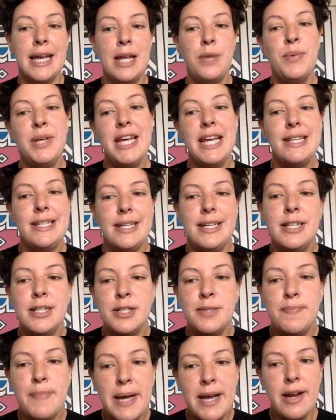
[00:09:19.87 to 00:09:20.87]
we get
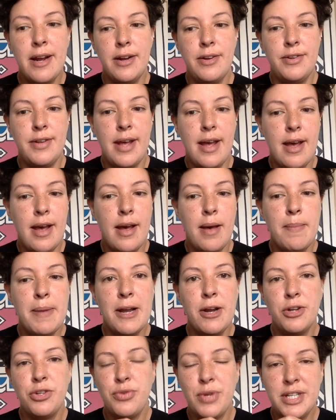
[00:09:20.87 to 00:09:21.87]
inspired
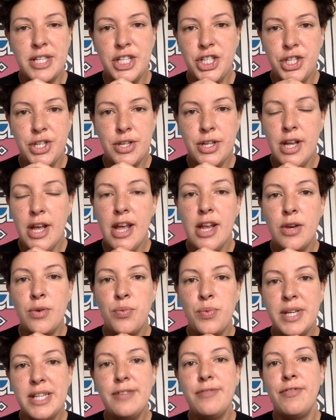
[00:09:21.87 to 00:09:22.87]
by our tradition
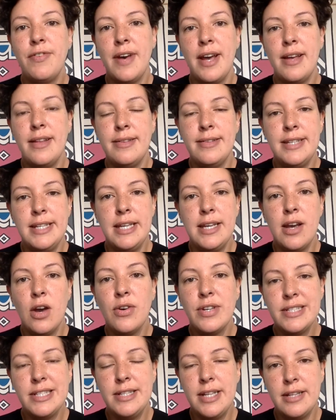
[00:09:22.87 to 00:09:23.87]
and redefine the
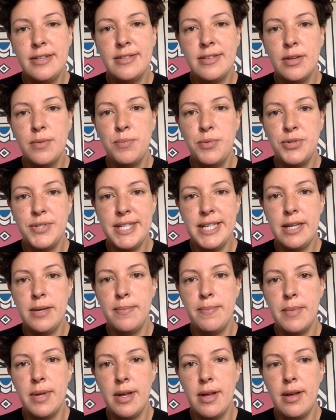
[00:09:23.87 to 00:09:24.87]
Occidental
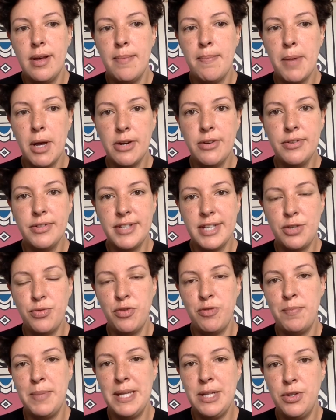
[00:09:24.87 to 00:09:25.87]
museum models that
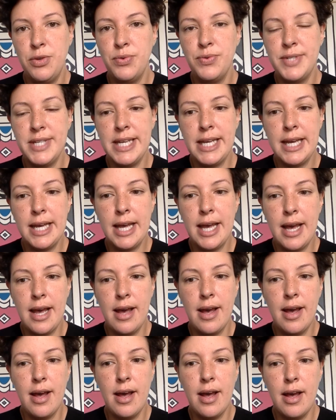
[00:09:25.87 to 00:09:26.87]
we've been using
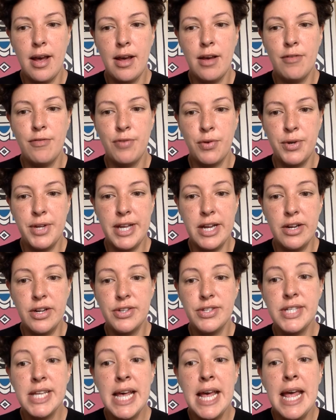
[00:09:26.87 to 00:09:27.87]
for
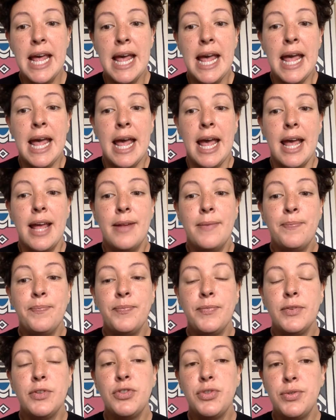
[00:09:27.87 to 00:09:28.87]
years? And
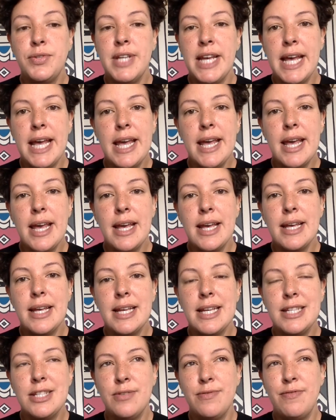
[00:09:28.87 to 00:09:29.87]
today
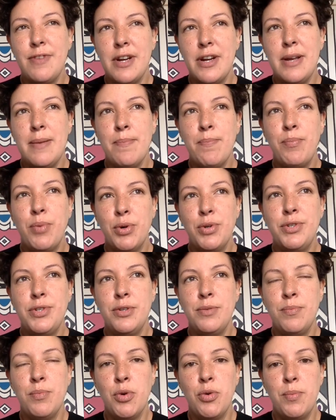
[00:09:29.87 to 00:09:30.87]
is a very
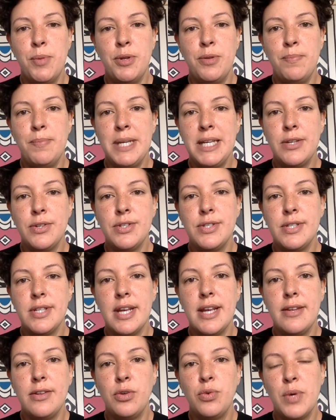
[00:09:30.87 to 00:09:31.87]
important moment, because
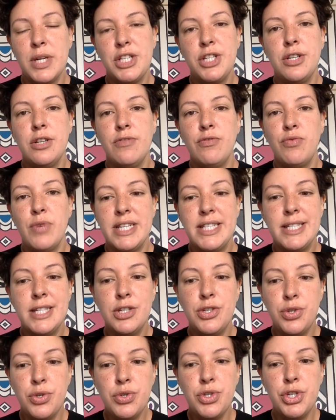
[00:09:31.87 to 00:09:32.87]
the question of
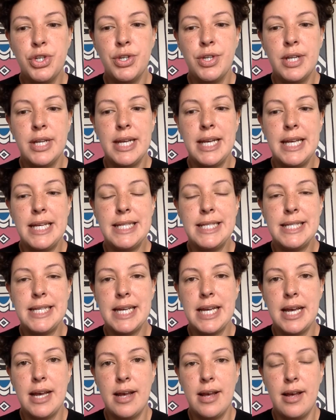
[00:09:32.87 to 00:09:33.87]
restitution is
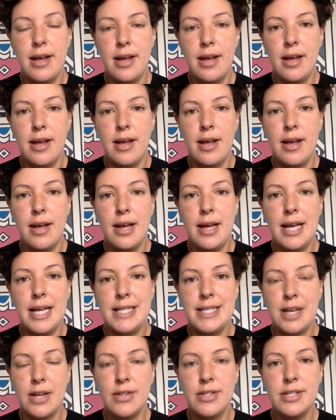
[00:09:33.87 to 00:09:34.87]

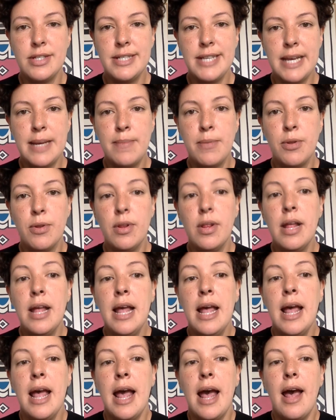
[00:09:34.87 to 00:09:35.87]
on the table.
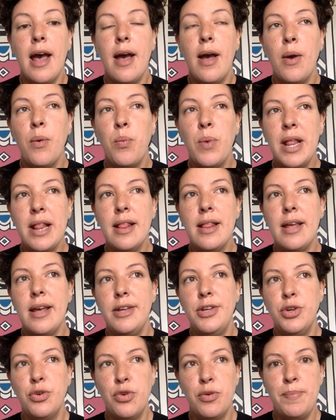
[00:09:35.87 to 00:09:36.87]
Will
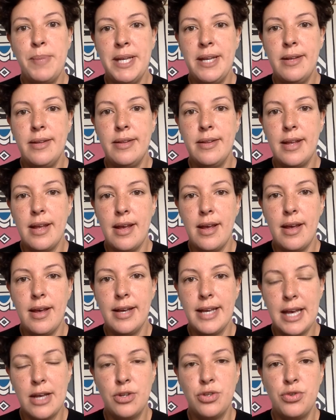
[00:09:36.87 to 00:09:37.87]
European
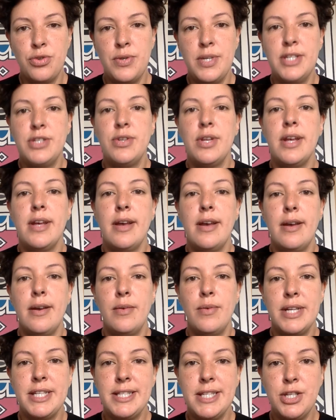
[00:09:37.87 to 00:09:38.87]
countries
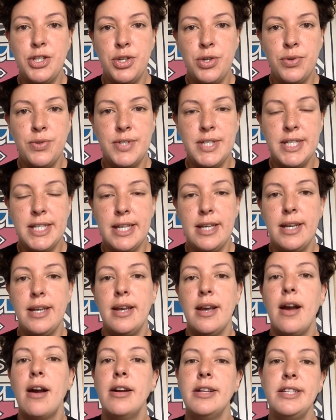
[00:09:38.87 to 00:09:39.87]
restitute
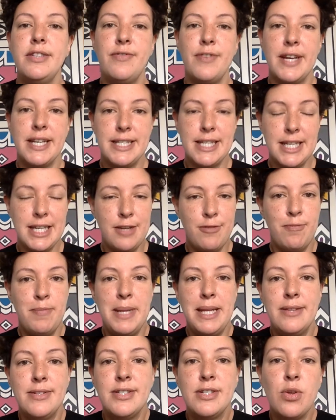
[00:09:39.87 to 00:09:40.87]
the artifacts that have
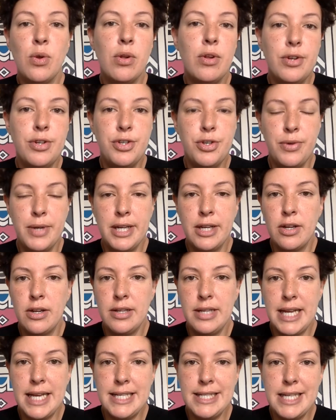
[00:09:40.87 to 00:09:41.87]
been stolen during
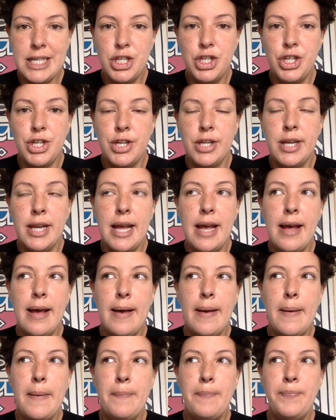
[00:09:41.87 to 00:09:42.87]
colonization
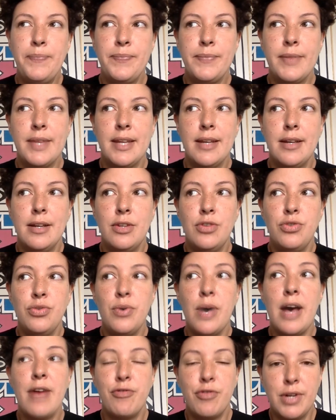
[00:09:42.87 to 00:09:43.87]
to
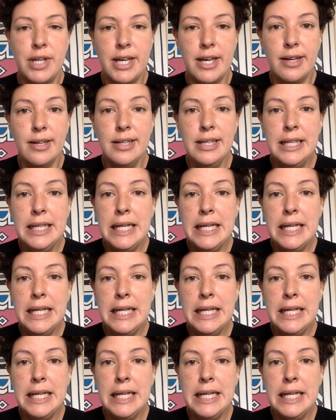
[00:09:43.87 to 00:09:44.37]
Africa?